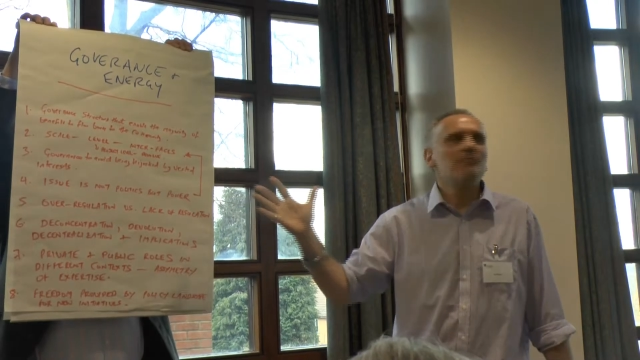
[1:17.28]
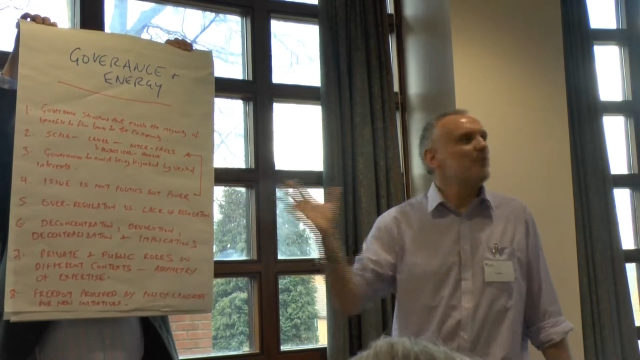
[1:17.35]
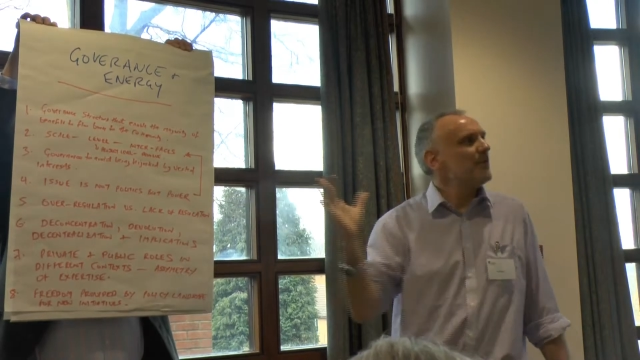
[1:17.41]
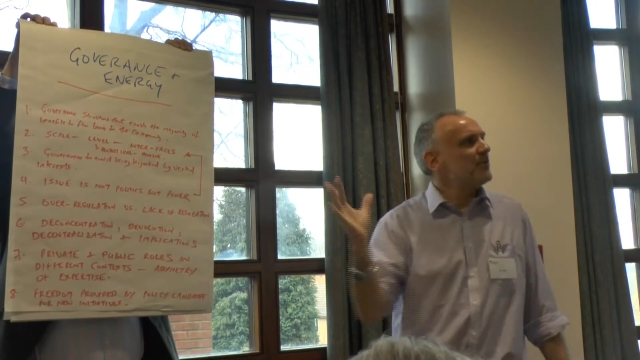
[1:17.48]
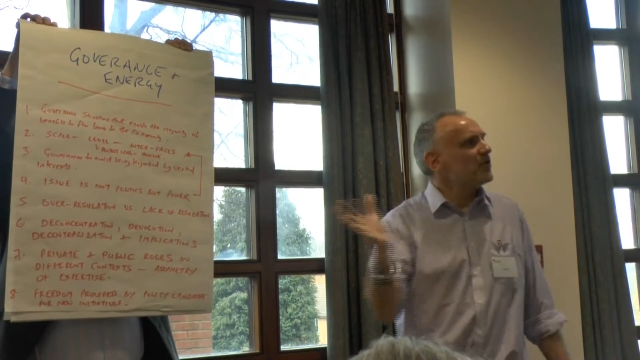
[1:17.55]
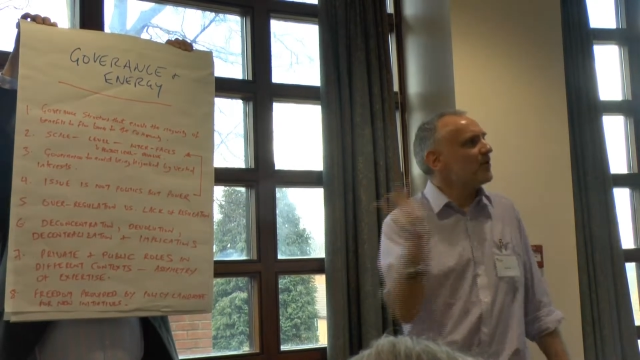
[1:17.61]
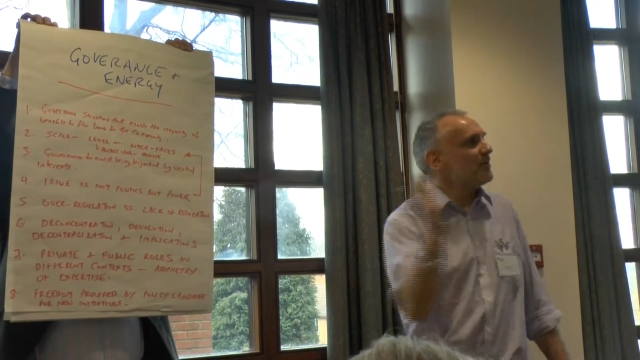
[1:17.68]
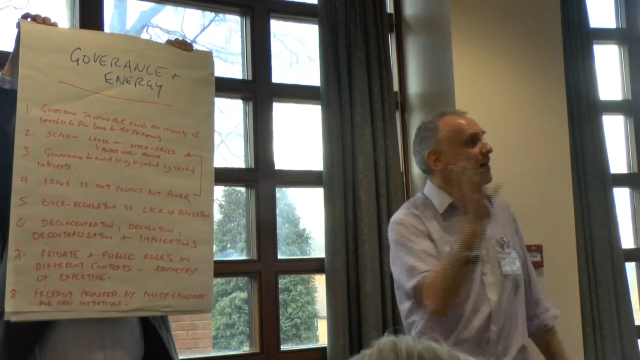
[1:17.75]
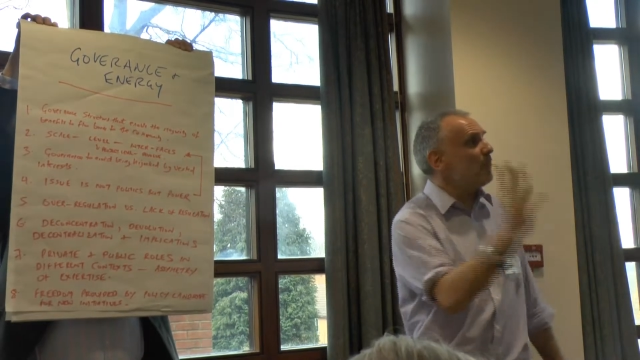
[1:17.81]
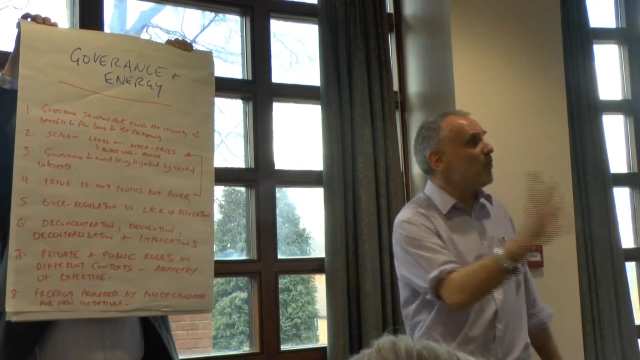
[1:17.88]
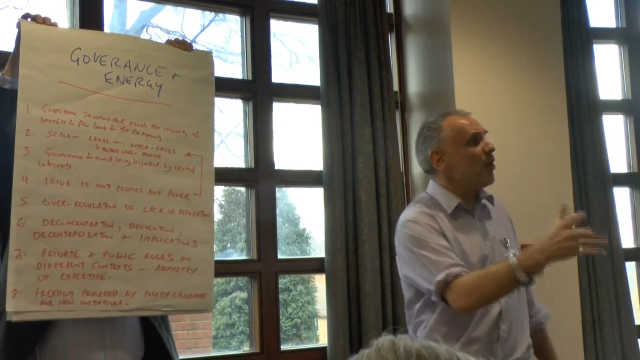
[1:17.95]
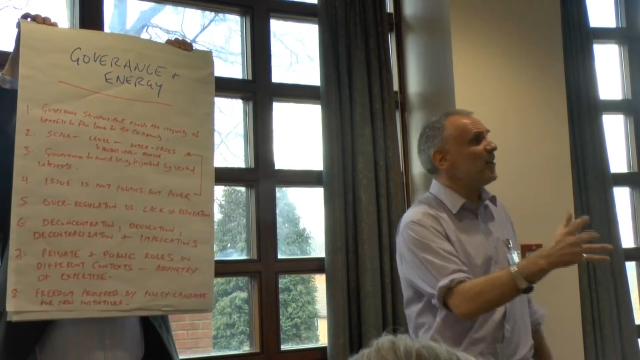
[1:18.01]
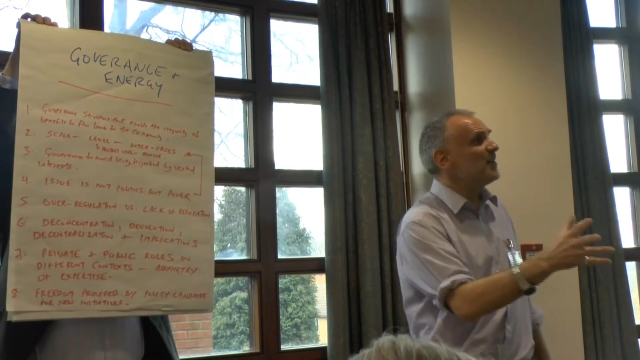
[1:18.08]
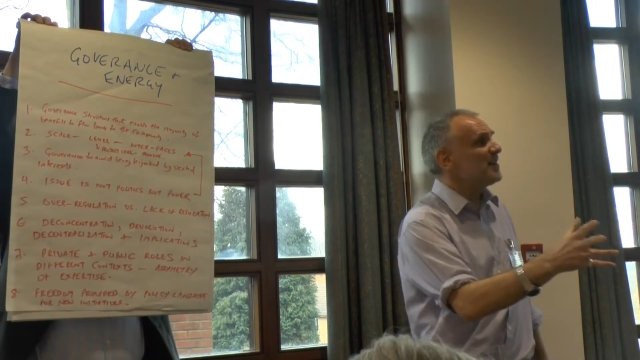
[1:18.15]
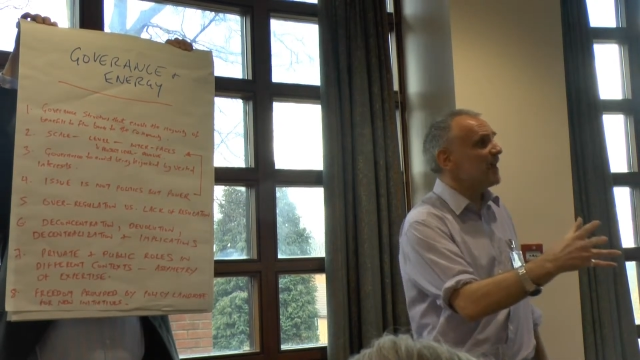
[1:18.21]
we were talking about
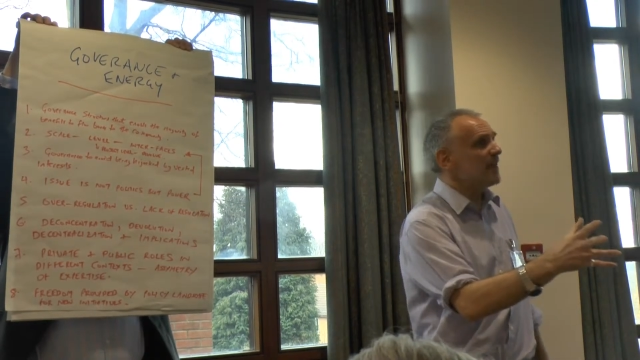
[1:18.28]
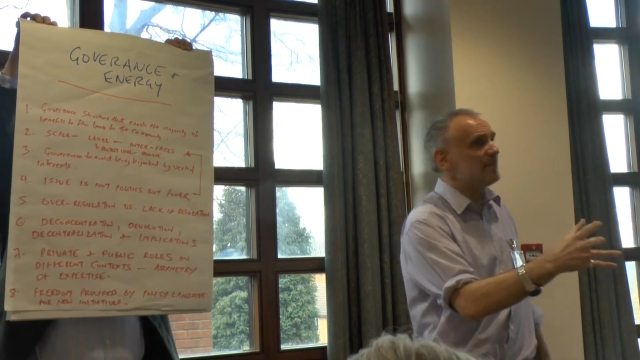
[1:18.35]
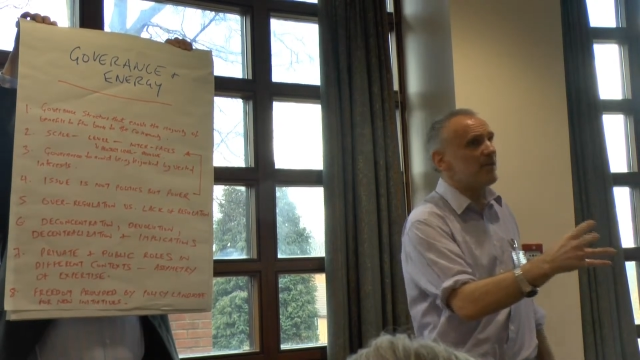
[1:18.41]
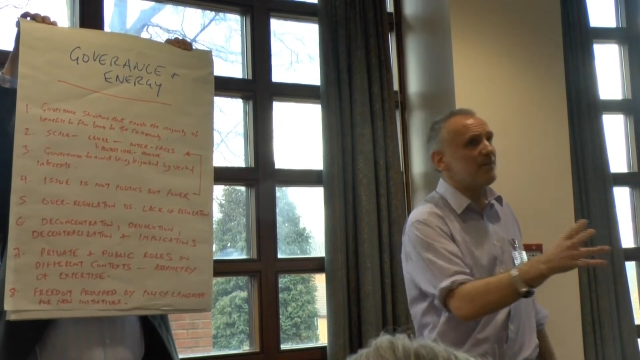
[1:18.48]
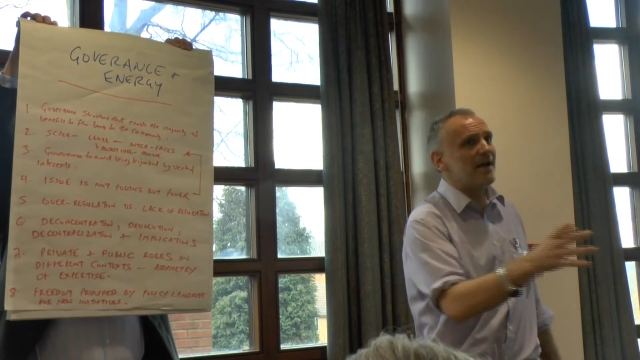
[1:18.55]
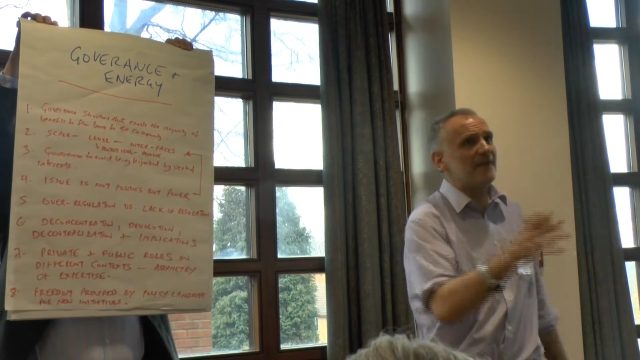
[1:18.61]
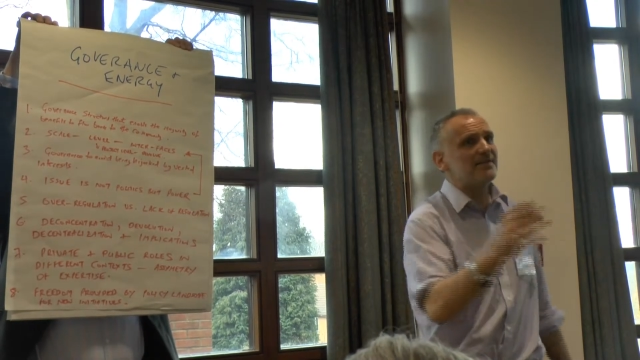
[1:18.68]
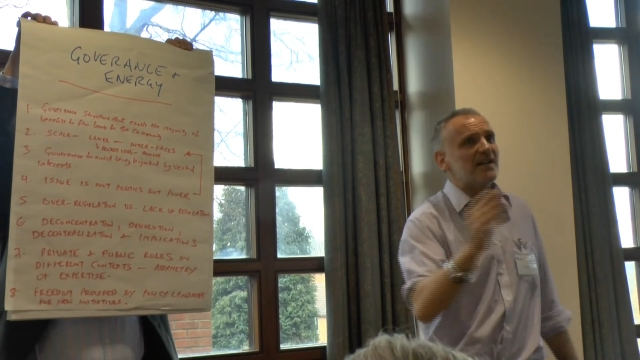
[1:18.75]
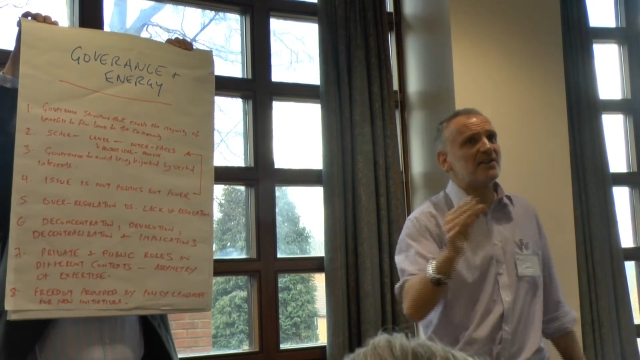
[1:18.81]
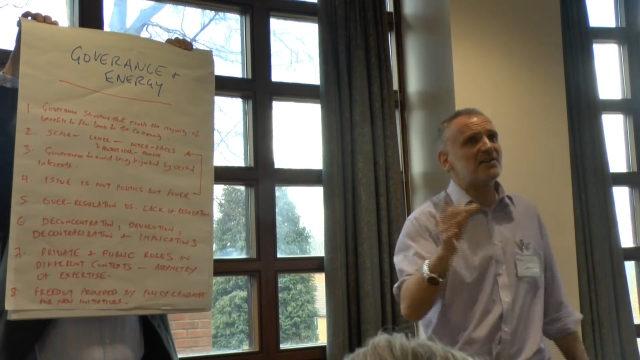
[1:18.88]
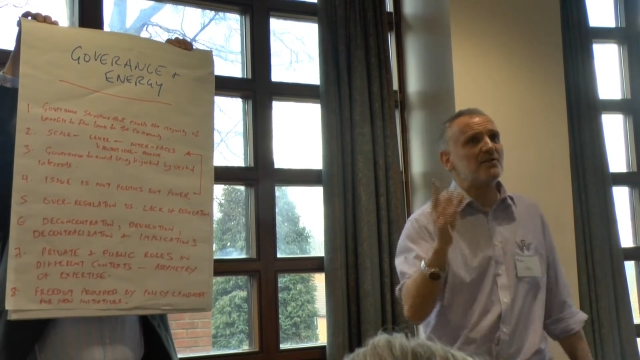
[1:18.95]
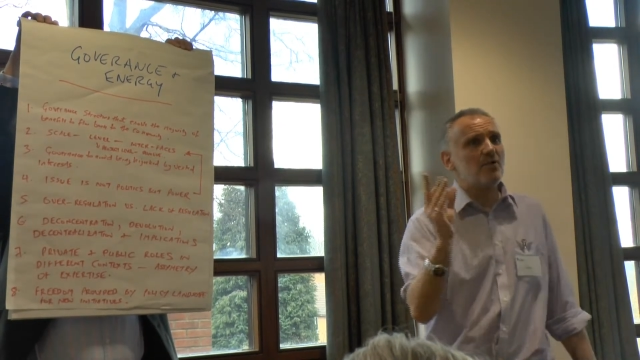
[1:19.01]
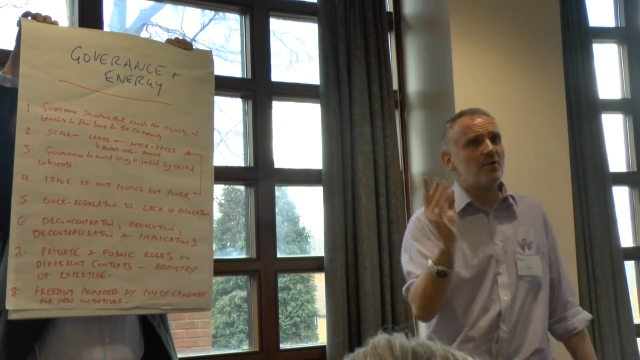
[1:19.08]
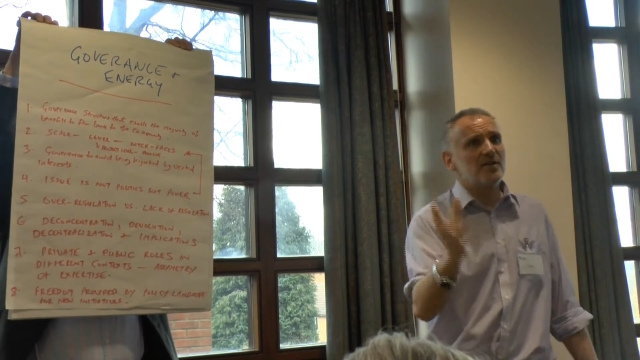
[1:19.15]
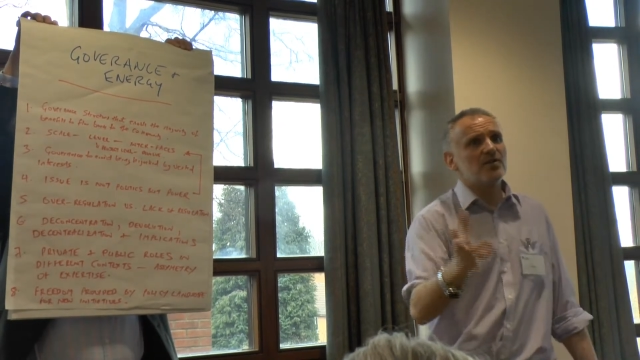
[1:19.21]
politics, but perhaps
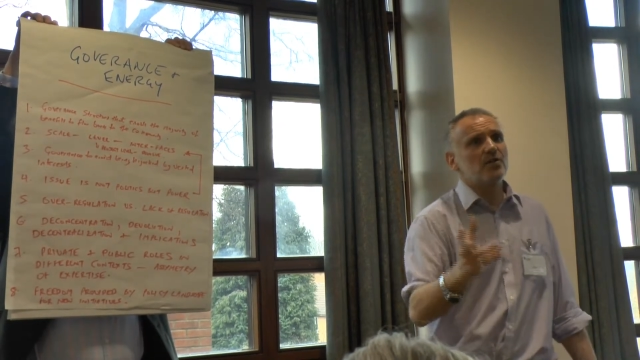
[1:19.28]
actually what we're